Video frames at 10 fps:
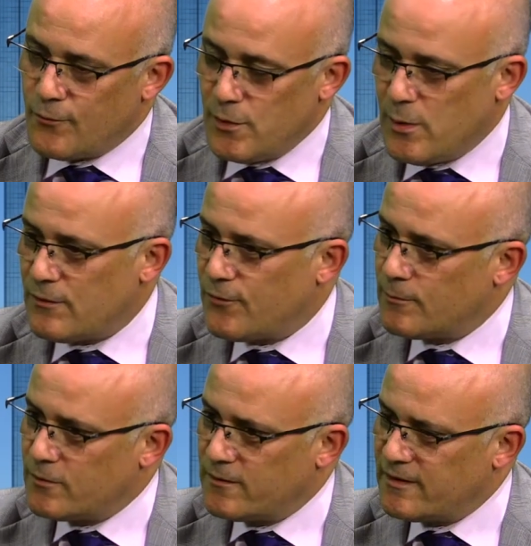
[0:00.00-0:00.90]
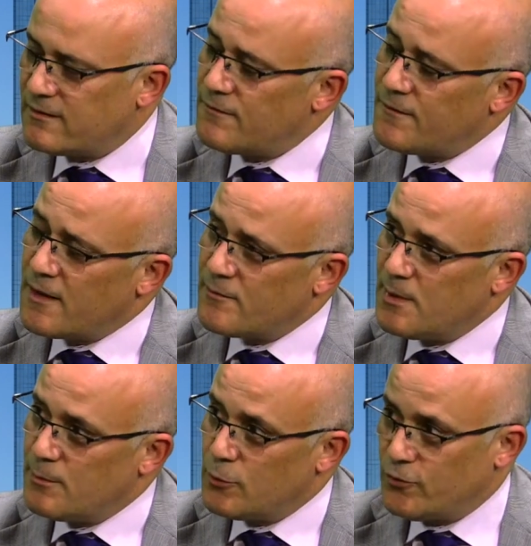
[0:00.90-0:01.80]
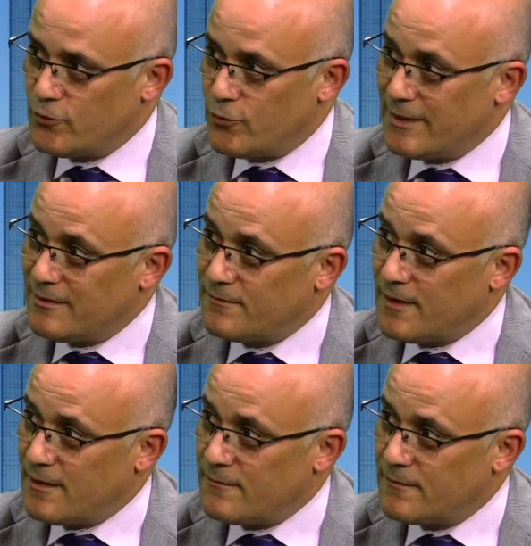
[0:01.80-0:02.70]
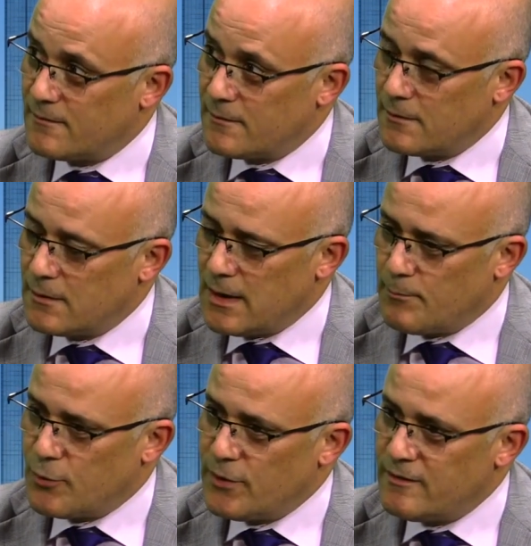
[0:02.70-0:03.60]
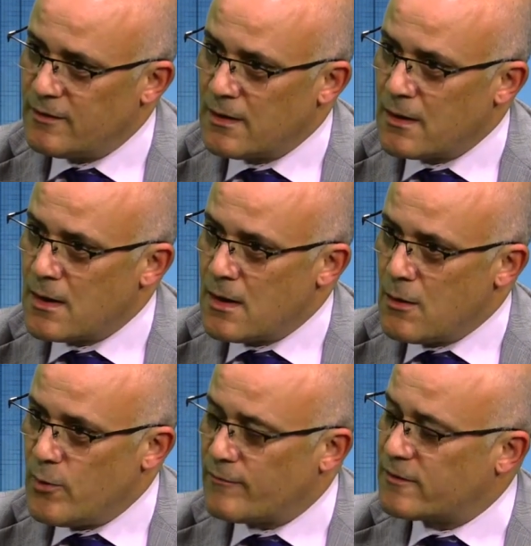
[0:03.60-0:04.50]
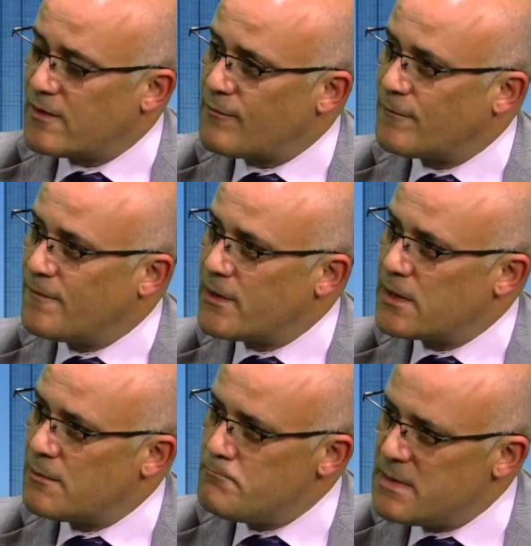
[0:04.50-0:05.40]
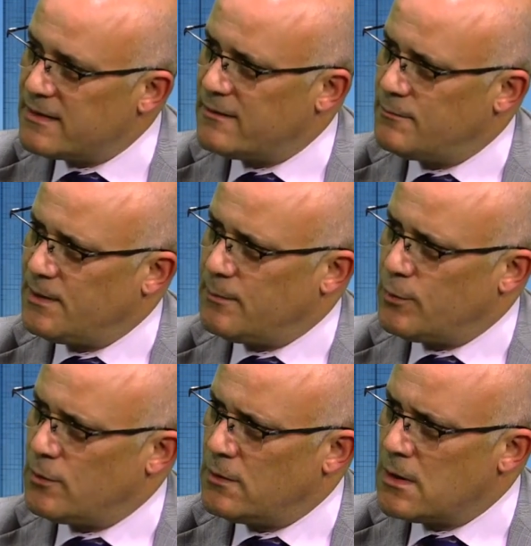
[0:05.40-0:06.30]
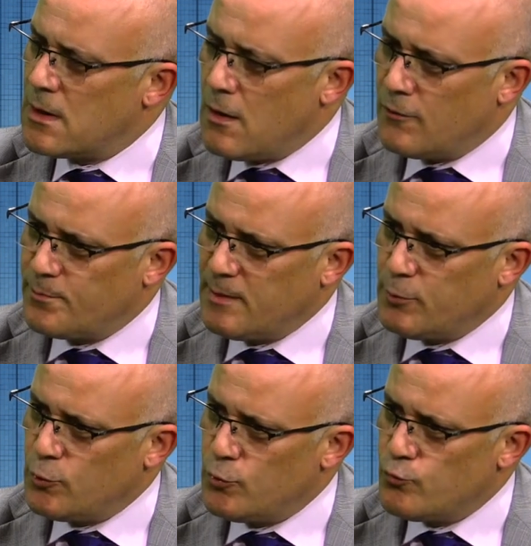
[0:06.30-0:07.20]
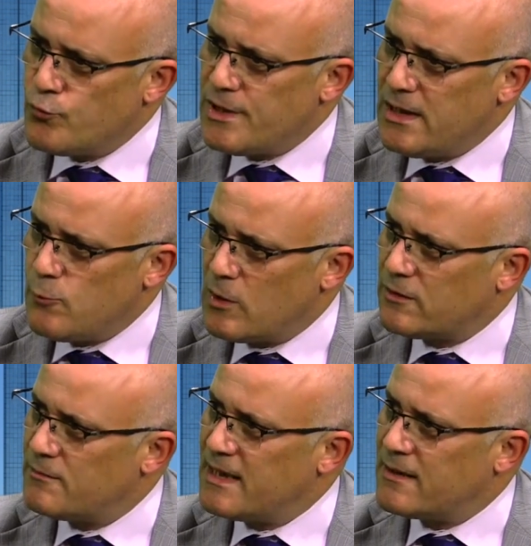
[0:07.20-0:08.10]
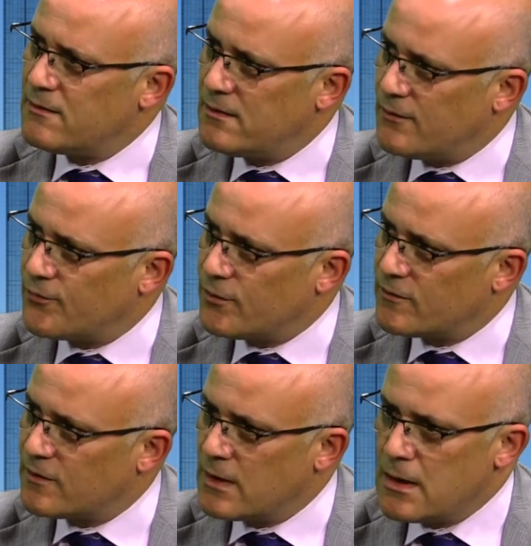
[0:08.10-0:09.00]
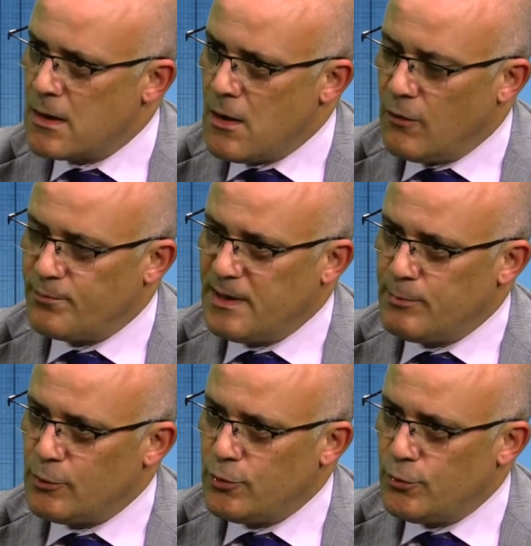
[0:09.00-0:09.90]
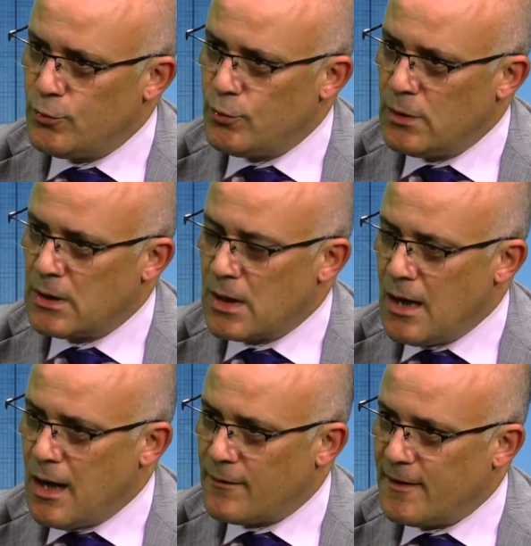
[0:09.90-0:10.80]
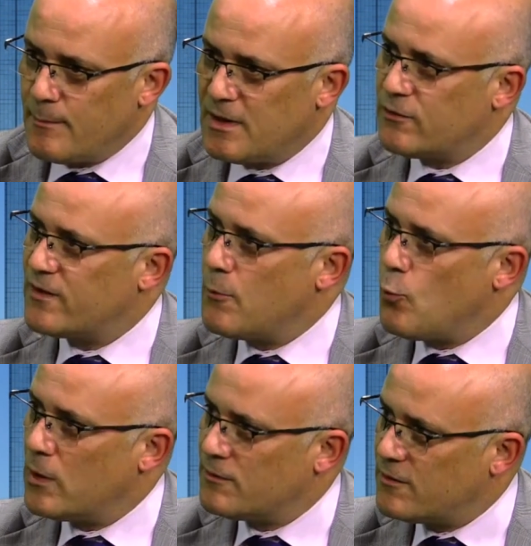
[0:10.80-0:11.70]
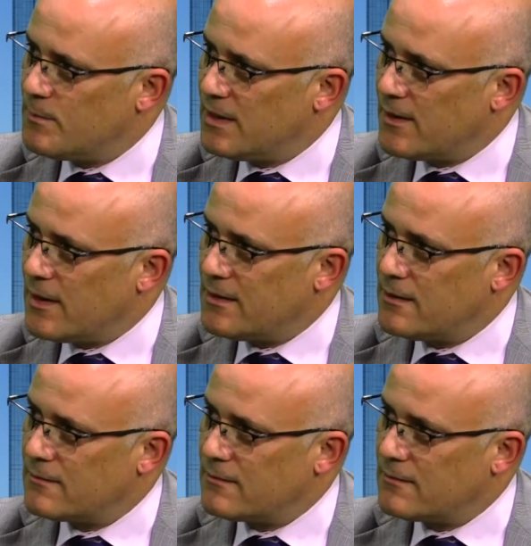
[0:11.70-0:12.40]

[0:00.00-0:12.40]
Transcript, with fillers: we went from 65 people to 25 employees. We have a staff of very committed people, of people who really want to make a difference, of people who are there because they want to be there. I bet